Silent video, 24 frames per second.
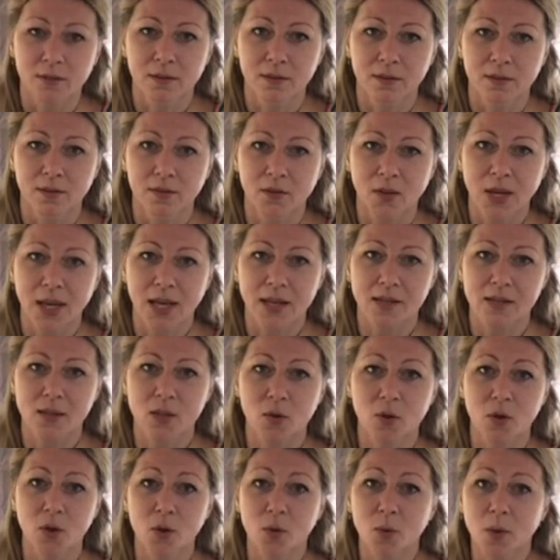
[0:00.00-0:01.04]
Okay, so
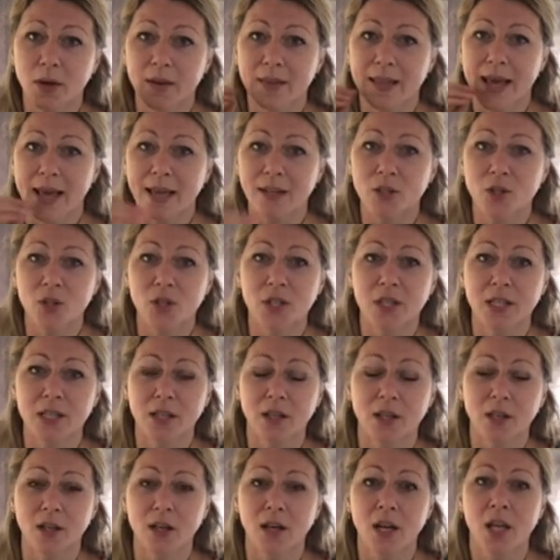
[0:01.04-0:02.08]
you are the
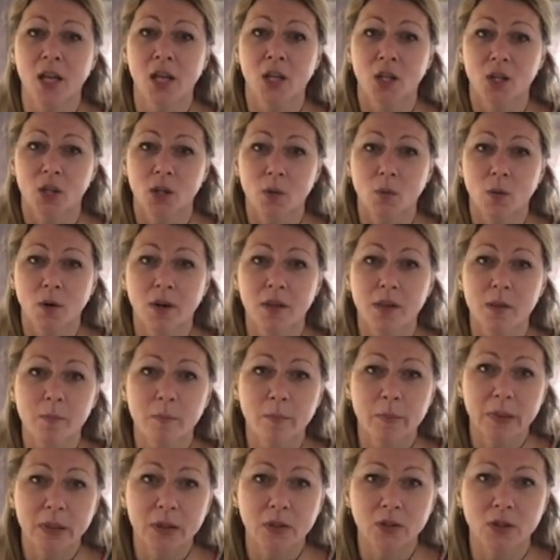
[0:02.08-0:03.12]
engineer, you are the
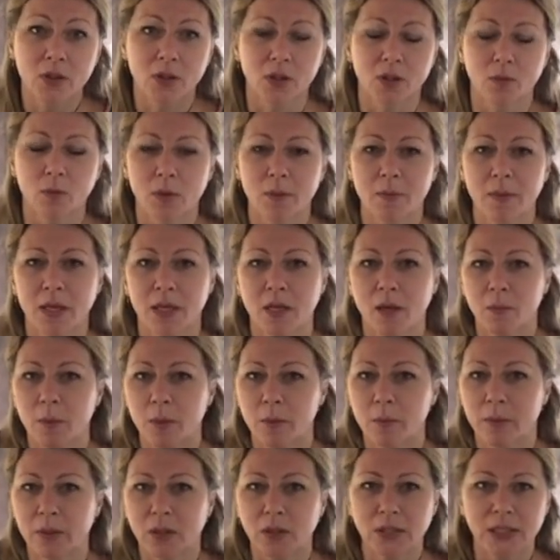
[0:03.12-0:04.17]
builder. We might not be
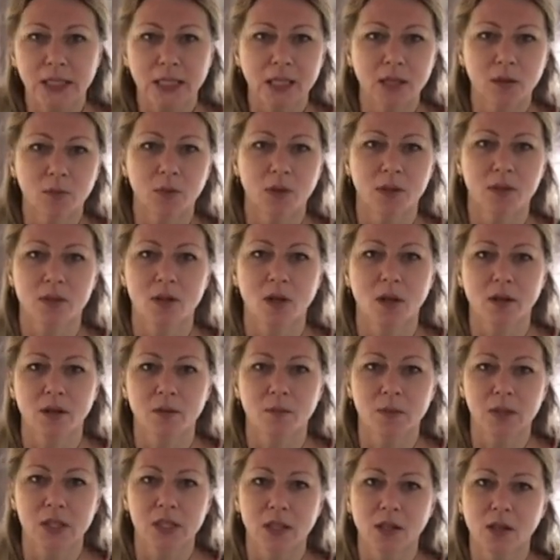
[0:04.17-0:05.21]
building it with solid
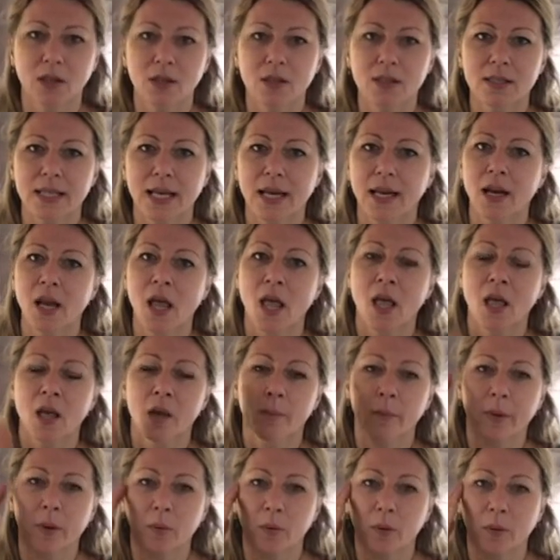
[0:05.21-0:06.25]
materials yet,
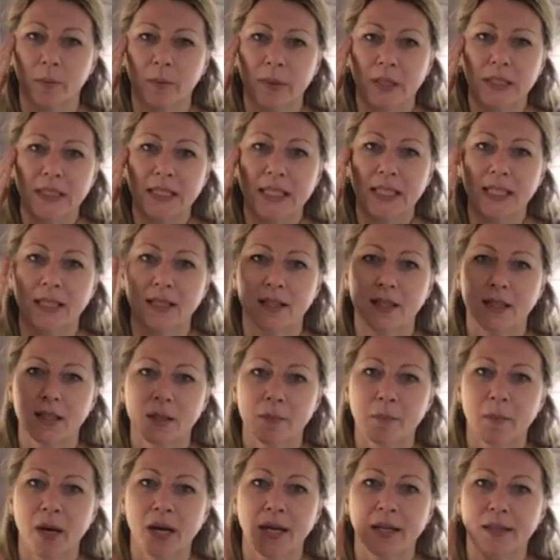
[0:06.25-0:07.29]
but we're building it in the
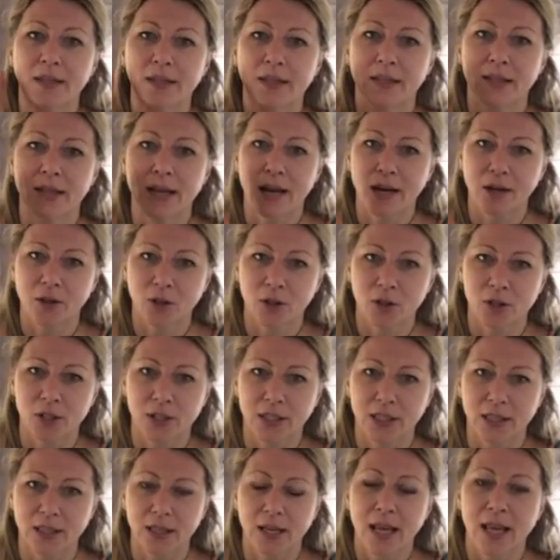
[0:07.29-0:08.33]
mind and
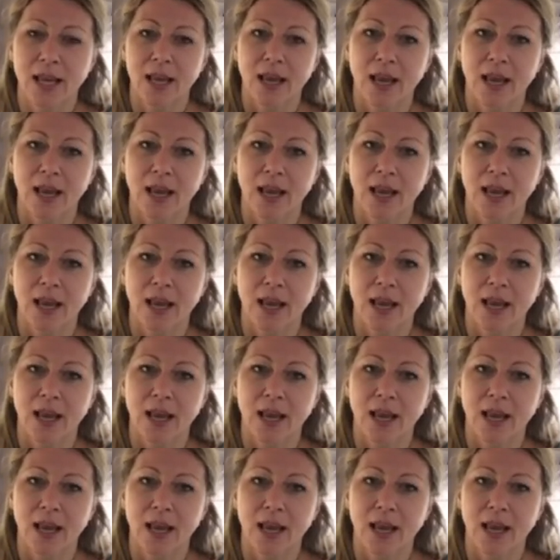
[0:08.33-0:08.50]
energy.